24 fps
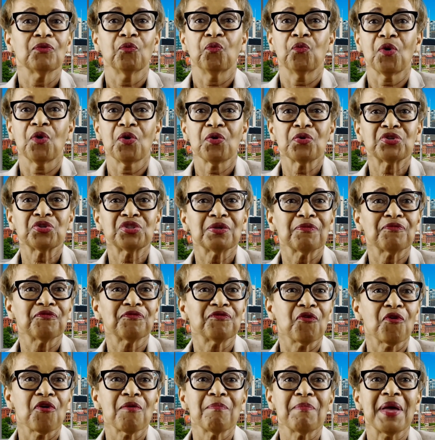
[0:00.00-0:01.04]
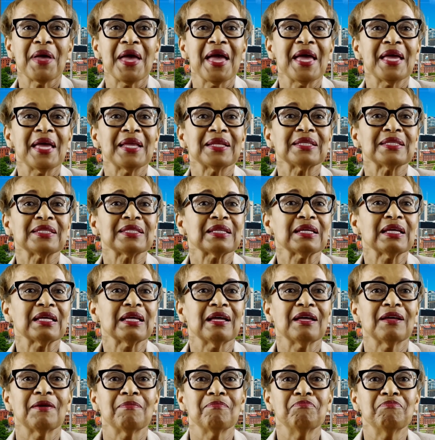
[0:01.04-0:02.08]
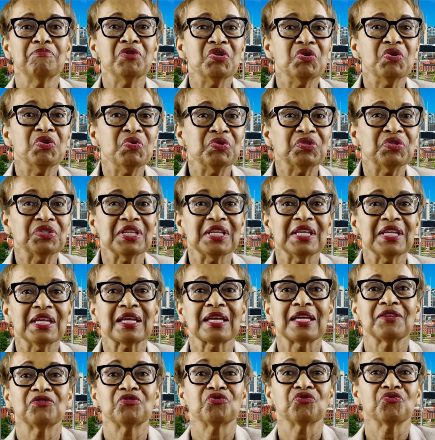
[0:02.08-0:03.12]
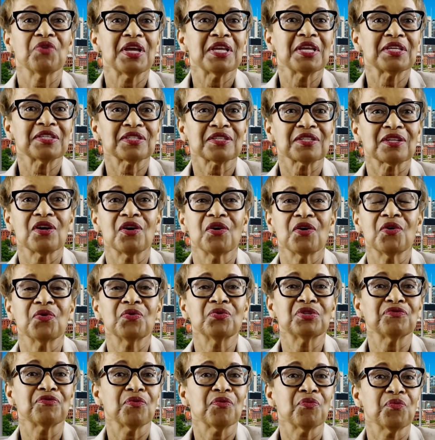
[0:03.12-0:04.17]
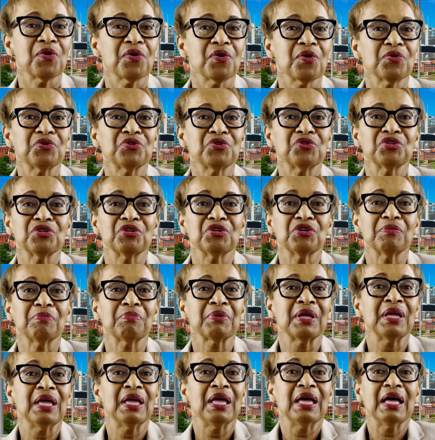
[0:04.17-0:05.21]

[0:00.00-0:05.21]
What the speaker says: worship format, music, dress codes for worship,